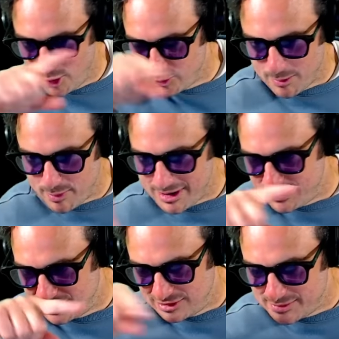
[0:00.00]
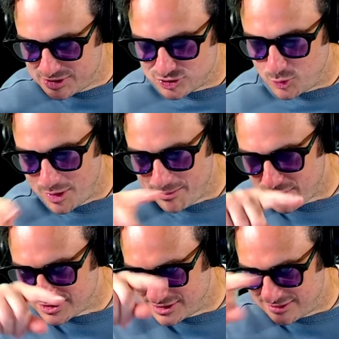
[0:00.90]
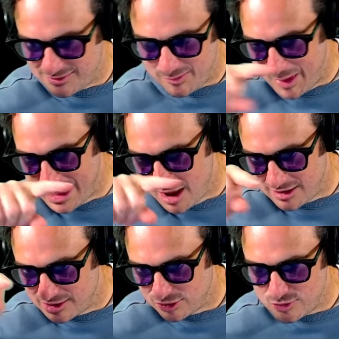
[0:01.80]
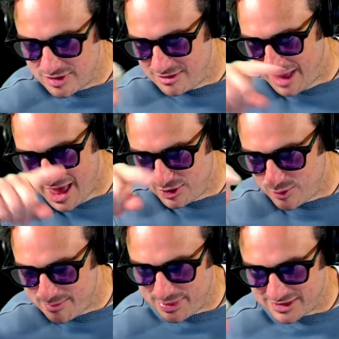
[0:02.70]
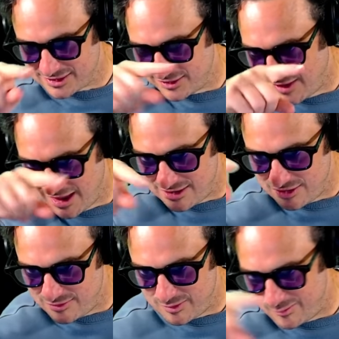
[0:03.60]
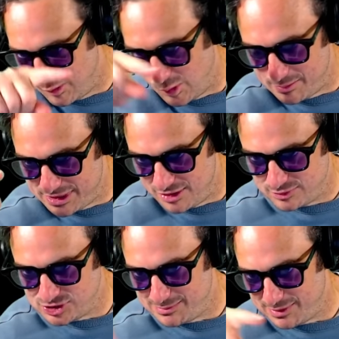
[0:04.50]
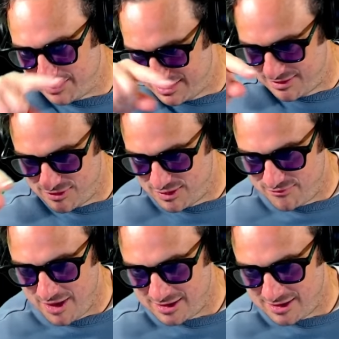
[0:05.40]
Void where prohibited, limited to one person. It may not include an adequate place to stay, and it will be the cheapest place that you could